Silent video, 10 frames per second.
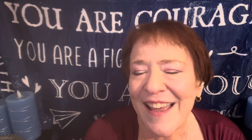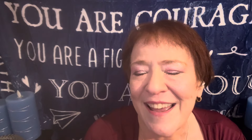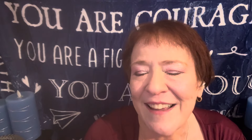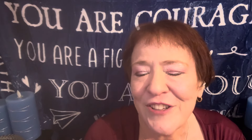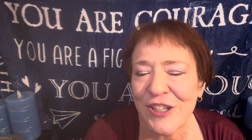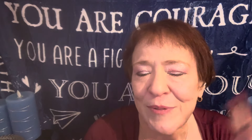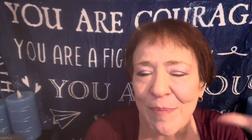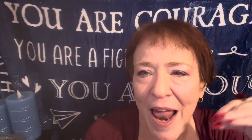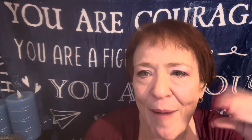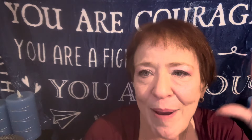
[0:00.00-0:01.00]
And she was
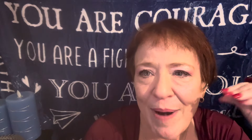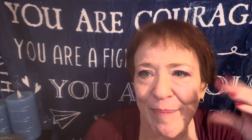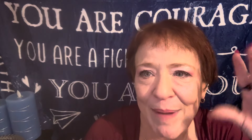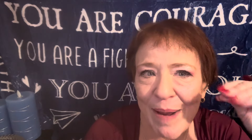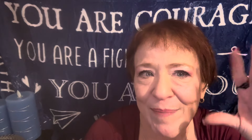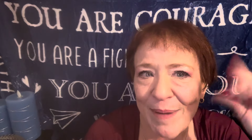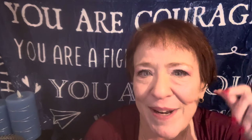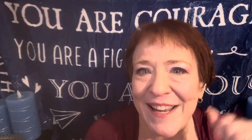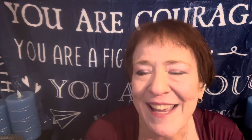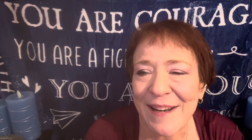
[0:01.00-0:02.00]
blah, blah, blah, blah, blah, blah.
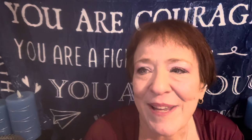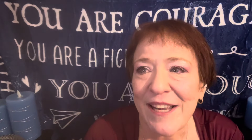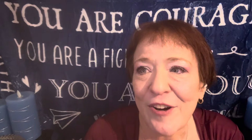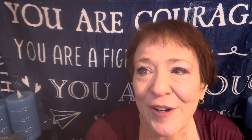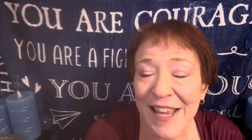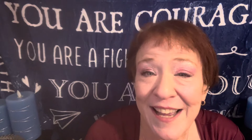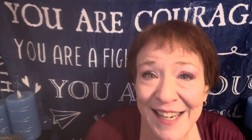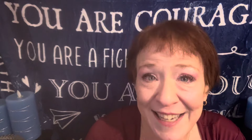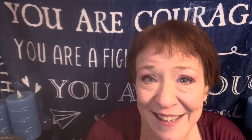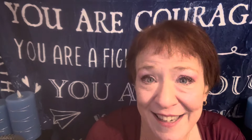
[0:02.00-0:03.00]
And I'm like, okay,
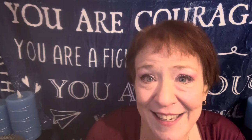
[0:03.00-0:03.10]
honey,